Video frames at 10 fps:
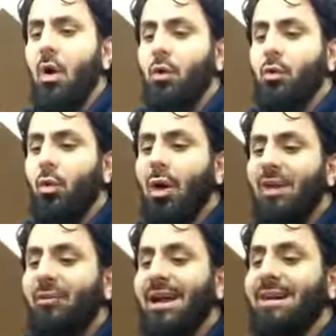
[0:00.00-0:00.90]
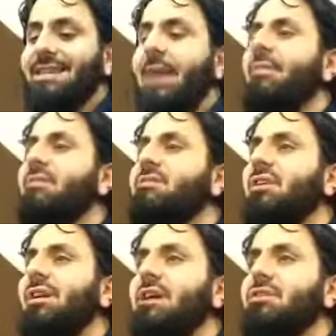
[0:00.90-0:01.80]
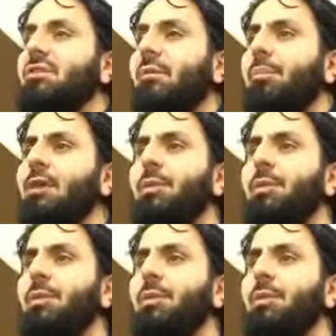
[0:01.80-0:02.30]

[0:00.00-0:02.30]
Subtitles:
nor have we examined the circulation of the blood,